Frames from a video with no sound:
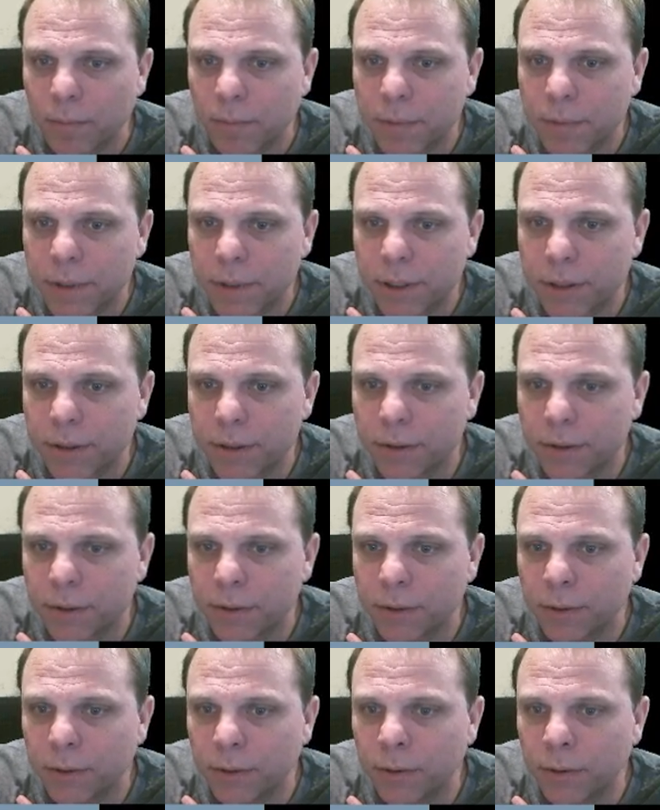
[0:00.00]

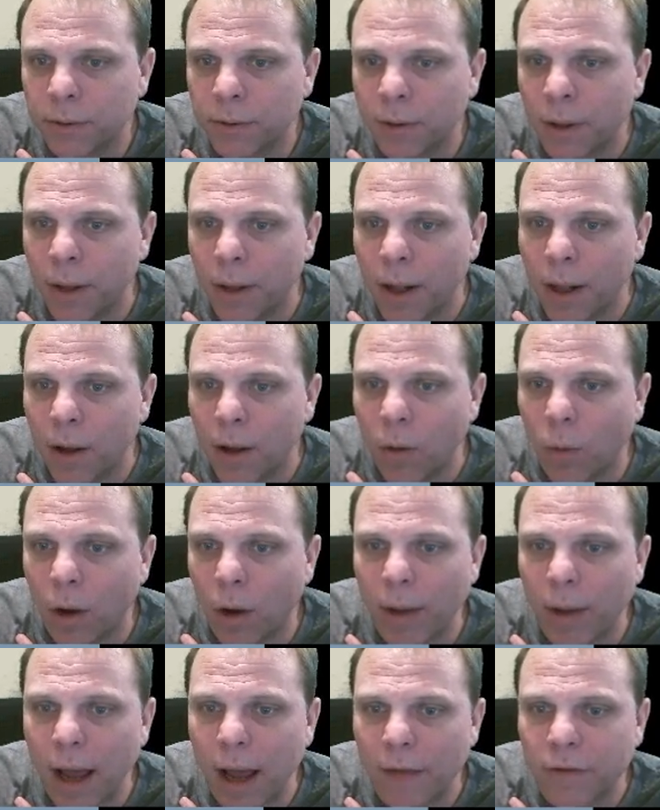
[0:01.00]
sure, what
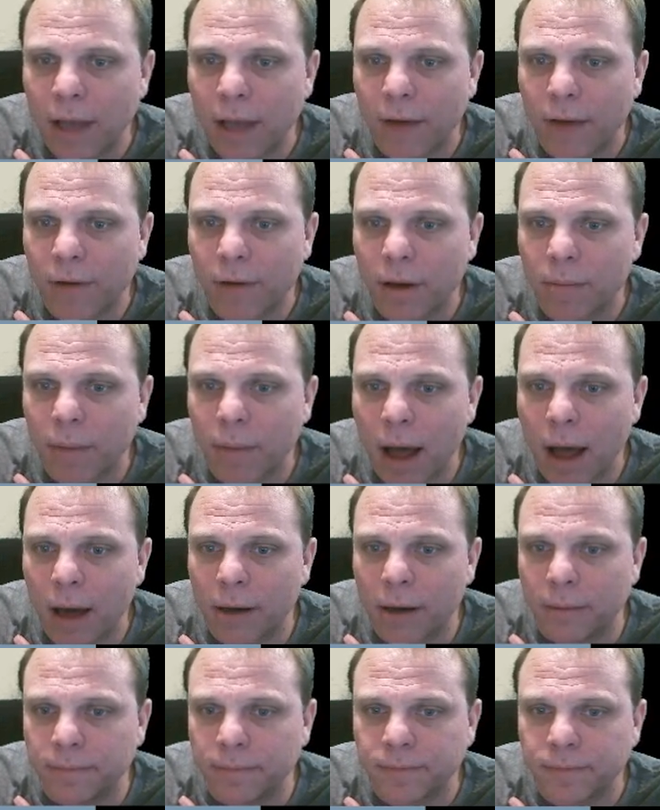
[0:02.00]
do we have to have on
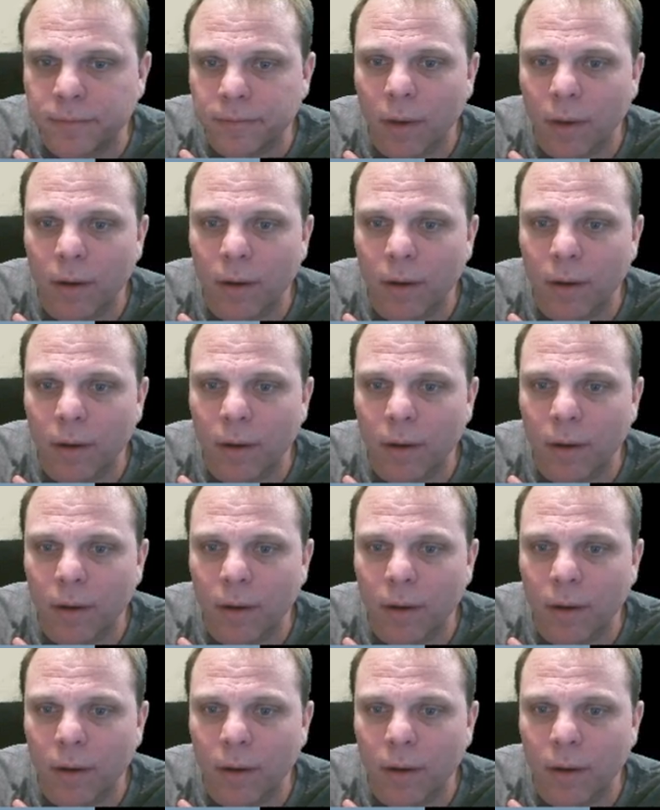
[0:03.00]
bottom?